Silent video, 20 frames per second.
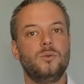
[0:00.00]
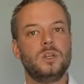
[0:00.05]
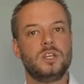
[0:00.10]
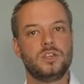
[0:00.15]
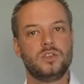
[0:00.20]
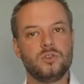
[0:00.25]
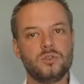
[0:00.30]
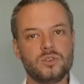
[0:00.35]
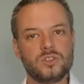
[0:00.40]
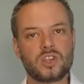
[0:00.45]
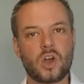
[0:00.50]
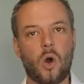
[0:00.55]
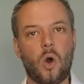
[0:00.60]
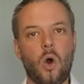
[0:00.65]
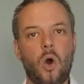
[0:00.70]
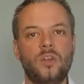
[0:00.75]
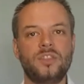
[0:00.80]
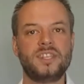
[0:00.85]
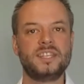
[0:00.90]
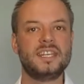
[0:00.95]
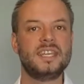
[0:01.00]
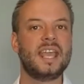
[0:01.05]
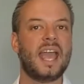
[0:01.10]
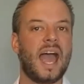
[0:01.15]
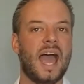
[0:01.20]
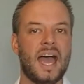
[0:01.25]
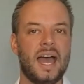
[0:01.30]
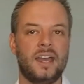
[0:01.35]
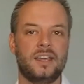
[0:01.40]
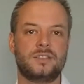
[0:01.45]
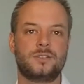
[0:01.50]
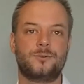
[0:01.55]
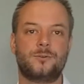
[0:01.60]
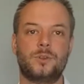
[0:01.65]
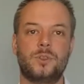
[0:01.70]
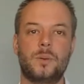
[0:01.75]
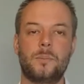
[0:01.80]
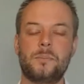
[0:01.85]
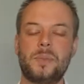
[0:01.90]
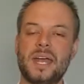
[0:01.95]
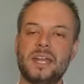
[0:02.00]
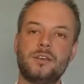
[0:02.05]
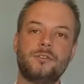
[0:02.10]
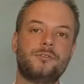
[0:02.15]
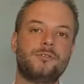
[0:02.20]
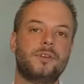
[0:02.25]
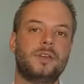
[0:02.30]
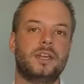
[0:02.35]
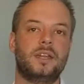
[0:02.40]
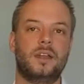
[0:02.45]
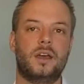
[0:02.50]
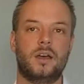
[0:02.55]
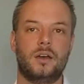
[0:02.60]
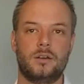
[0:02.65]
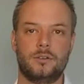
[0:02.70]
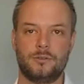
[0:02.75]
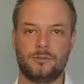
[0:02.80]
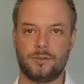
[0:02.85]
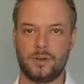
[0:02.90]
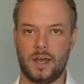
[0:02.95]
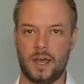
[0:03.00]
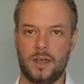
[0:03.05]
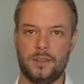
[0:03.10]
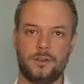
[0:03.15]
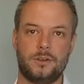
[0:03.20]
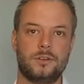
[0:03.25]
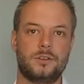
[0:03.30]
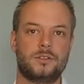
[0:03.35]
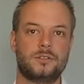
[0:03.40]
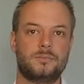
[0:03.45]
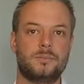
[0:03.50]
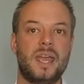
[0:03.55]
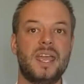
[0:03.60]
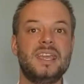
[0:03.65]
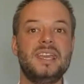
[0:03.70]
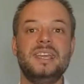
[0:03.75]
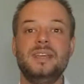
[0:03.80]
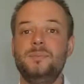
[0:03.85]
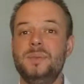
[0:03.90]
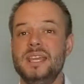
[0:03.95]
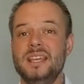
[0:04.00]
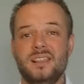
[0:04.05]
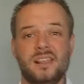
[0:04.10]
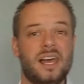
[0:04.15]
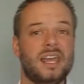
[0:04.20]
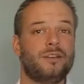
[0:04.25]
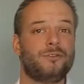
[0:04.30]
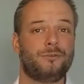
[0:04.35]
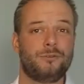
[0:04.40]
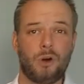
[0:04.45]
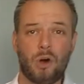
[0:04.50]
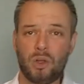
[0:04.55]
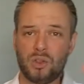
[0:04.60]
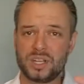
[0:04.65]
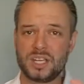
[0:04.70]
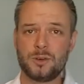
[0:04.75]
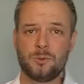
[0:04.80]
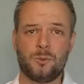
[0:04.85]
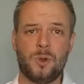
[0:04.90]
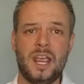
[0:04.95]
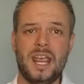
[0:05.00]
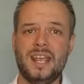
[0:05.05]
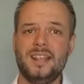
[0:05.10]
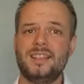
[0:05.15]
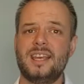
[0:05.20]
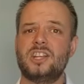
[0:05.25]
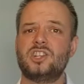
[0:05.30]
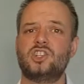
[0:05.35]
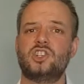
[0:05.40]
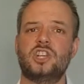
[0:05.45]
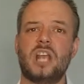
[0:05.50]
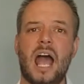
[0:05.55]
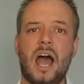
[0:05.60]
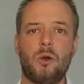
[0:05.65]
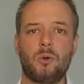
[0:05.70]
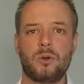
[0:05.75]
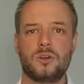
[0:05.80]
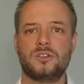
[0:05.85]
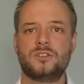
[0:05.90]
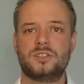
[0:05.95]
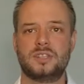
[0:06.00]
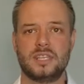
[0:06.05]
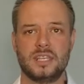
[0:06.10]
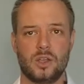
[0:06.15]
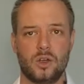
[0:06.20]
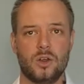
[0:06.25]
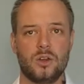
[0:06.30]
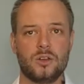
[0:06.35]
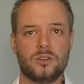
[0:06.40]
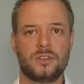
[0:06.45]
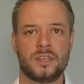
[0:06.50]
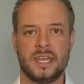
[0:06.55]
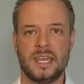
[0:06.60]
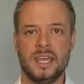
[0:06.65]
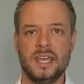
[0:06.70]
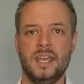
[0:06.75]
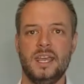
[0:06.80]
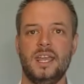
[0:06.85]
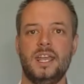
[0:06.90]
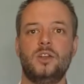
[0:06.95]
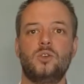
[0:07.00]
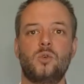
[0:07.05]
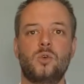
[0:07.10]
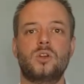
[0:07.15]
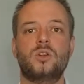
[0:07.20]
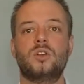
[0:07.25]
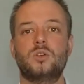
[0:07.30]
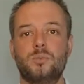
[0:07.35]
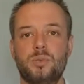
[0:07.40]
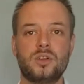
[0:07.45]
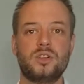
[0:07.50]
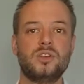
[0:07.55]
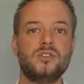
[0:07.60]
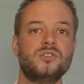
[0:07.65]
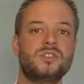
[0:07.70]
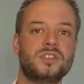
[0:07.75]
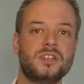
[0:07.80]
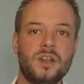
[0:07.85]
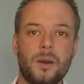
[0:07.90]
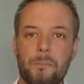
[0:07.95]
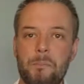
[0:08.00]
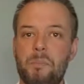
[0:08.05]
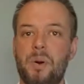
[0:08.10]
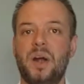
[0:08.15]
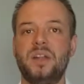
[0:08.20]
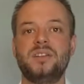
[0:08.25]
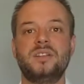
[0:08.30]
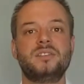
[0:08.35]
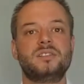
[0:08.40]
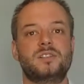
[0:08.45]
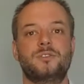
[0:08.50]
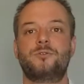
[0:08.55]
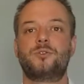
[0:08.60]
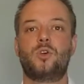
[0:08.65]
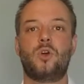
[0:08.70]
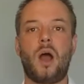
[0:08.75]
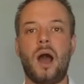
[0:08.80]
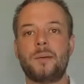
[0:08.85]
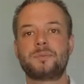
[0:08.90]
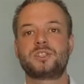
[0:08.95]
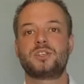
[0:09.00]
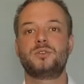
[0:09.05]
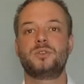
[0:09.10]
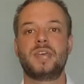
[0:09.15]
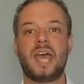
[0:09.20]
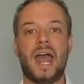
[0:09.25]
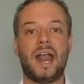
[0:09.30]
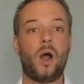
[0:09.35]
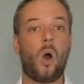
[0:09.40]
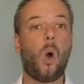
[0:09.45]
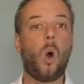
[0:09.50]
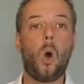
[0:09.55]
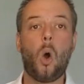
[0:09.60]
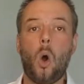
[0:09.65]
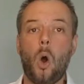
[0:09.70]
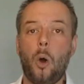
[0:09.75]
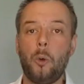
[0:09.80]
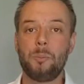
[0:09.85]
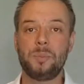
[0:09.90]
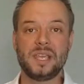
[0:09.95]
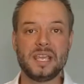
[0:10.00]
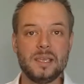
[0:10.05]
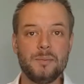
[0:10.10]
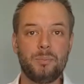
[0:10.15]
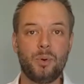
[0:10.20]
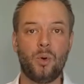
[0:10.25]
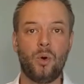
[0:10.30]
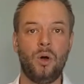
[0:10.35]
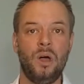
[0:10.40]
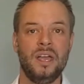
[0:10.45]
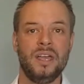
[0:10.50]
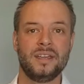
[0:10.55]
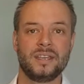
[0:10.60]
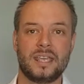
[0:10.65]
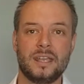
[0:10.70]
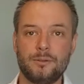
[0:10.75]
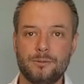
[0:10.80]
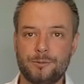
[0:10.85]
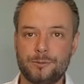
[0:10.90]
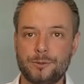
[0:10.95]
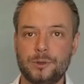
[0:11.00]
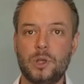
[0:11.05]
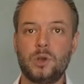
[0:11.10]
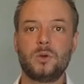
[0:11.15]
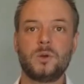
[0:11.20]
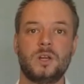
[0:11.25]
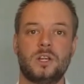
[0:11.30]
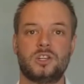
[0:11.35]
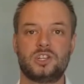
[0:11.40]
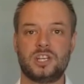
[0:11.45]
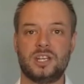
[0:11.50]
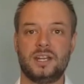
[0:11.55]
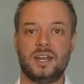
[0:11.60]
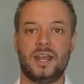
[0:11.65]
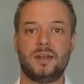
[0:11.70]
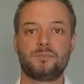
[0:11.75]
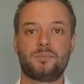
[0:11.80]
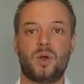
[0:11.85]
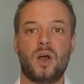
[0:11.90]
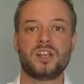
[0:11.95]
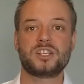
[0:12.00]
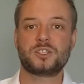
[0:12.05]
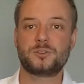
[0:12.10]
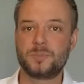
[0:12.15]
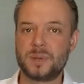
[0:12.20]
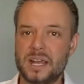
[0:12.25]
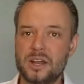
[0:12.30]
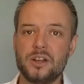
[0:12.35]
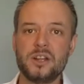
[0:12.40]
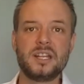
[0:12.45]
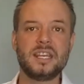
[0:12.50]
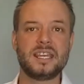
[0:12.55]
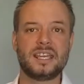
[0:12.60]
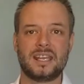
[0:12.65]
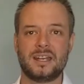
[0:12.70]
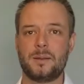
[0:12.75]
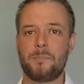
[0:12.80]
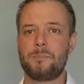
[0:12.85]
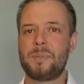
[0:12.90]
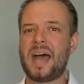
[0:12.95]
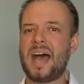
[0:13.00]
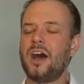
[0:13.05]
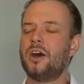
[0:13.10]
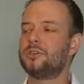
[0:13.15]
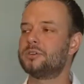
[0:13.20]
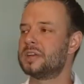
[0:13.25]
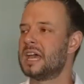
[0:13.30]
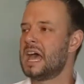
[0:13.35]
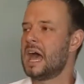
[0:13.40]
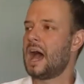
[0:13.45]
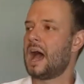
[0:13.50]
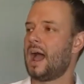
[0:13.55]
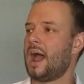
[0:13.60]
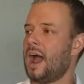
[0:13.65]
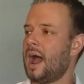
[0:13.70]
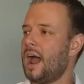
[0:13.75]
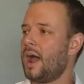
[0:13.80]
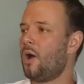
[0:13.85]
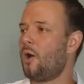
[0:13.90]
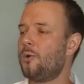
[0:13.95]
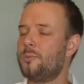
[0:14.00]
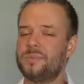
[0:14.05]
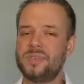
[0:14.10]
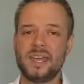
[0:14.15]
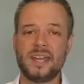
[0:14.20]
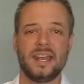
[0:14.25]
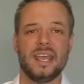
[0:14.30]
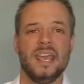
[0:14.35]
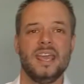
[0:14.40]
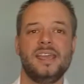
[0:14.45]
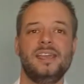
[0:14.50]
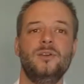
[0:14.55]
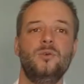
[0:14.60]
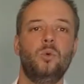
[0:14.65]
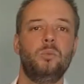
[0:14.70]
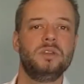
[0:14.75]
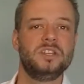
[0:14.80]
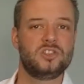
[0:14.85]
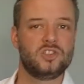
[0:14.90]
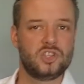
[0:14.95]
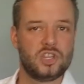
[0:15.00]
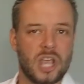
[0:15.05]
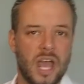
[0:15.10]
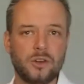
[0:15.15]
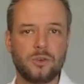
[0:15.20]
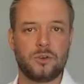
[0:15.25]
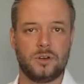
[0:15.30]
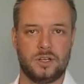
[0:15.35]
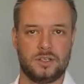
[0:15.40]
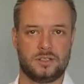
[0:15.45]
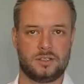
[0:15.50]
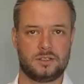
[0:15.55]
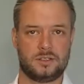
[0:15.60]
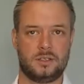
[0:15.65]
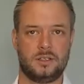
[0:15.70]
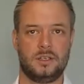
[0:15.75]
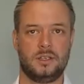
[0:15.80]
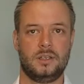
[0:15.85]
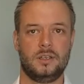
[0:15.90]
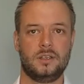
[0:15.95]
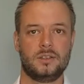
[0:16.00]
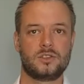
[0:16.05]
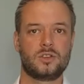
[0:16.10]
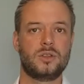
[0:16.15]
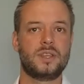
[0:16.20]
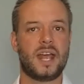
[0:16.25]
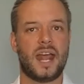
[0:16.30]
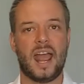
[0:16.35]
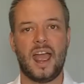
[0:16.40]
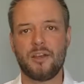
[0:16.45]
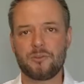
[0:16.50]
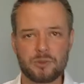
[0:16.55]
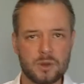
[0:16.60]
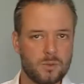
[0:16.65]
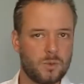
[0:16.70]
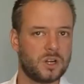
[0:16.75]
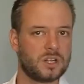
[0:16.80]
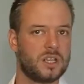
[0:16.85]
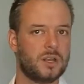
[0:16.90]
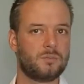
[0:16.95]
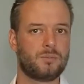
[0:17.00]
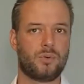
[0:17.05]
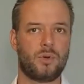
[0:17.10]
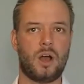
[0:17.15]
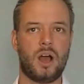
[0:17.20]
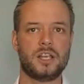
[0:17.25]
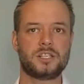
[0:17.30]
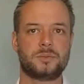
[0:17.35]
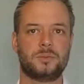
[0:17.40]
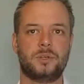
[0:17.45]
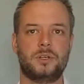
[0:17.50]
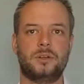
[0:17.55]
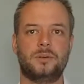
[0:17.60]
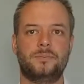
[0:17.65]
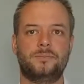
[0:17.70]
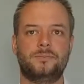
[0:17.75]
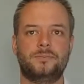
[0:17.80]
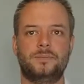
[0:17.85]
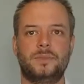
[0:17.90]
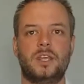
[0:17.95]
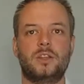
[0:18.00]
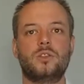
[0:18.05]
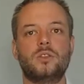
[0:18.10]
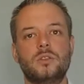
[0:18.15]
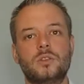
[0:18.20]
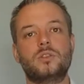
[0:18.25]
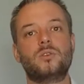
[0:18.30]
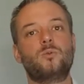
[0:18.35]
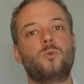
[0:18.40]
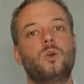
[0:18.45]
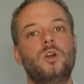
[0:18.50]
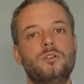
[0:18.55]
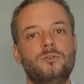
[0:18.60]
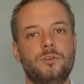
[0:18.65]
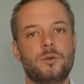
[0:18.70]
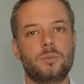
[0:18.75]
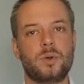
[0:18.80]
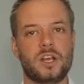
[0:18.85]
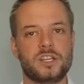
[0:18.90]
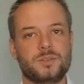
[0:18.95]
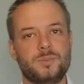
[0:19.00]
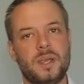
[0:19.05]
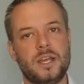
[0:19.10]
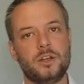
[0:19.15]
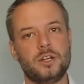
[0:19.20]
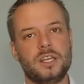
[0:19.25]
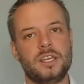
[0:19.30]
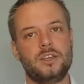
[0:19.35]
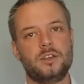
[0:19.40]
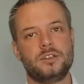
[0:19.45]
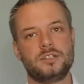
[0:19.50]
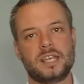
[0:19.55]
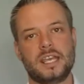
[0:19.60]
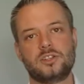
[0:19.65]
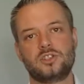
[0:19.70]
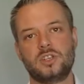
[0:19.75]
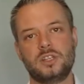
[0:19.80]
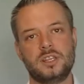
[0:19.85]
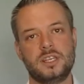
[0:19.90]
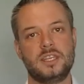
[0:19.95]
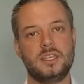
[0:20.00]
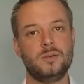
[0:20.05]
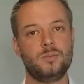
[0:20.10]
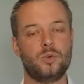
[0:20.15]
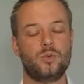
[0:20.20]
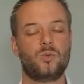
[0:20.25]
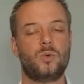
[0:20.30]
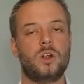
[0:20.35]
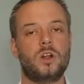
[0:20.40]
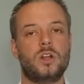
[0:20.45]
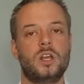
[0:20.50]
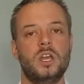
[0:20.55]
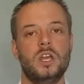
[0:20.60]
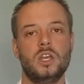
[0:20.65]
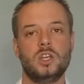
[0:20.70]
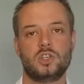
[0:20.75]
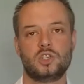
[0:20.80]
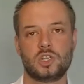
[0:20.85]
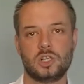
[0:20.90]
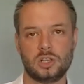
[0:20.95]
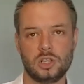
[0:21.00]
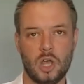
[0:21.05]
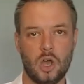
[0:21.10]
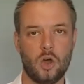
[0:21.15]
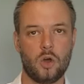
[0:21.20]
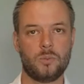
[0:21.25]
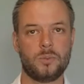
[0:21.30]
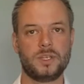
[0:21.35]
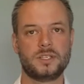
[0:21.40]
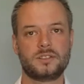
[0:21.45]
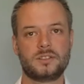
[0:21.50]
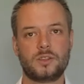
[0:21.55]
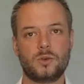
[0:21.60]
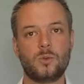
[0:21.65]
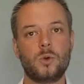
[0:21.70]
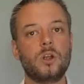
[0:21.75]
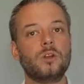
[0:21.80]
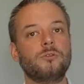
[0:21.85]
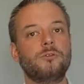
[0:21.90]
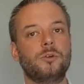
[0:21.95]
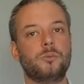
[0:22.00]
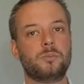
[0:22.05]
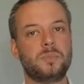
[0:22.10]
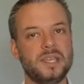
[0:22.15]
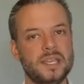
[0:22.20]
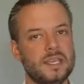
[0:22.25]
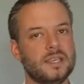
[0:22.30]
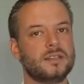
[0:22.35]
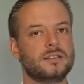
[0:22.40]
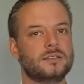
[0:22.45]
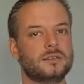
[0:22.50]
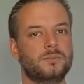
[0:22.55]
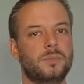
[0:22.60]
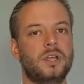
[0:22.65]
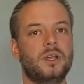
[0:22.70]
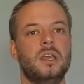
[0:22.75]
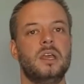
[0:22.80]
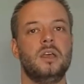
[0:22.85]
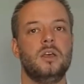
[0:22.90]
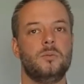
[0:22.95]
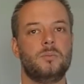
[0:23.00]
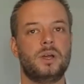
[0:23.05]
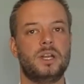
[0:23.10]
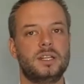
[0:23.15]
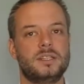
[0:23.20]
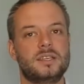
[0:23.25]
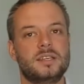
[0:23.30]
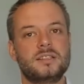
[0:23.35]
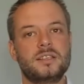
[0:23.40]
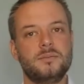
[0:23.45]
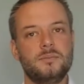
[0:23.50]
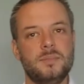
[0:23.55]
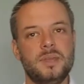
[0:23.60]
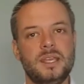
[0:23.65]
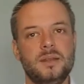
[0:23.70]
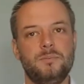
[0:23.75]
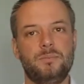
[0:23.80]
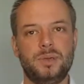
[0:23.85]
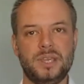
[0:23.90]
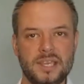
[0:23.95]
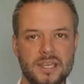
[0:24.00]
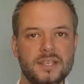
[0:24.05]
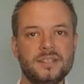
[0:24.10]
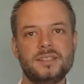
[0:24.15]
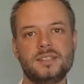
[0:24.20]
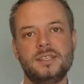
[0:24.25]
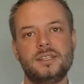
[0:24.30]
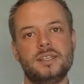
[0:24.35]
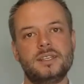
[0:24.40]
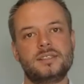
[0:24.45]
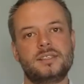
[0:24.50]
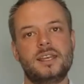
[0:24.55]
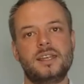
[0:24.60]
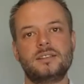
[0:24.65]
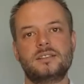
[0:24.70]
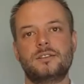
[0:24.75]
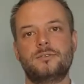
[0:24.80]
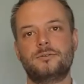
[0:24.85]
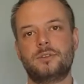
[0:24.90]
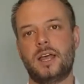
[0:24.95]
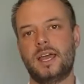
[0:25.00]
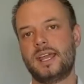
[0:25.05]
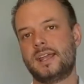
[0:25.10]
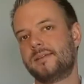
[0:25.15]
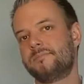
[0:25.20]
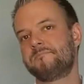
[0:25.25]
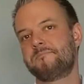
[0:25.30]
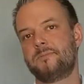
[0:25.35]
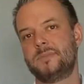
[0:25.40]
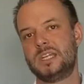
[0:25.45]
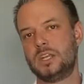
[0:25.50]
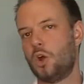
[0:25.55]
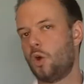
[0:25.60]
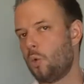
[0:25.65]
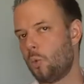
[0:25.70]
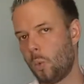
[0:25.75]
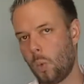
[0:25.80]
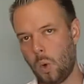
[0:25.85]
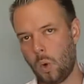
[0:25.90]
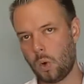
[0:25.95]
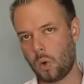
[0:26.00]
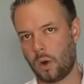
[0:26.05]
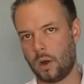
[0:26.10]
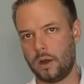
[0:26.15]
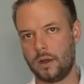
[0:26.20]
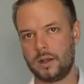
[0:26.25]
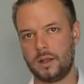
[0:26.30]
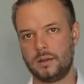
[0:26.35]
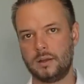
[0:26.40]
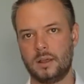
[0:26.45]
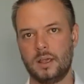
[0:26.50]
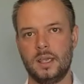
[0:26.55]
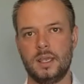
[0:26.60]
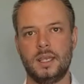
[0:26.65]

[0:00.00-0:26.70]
he would use all that he has for the benefit of others. May he be like falling rain that showers the earth in order to produce an abundance of crops so that all people can flourish and prosperity can abound. I hope that he will be generous so that everyone can prosper. Now, the word for prosperity here is actually the Hebrew word shalom. It's the word for peace, but it doesn't mean peace in the sense of like no war.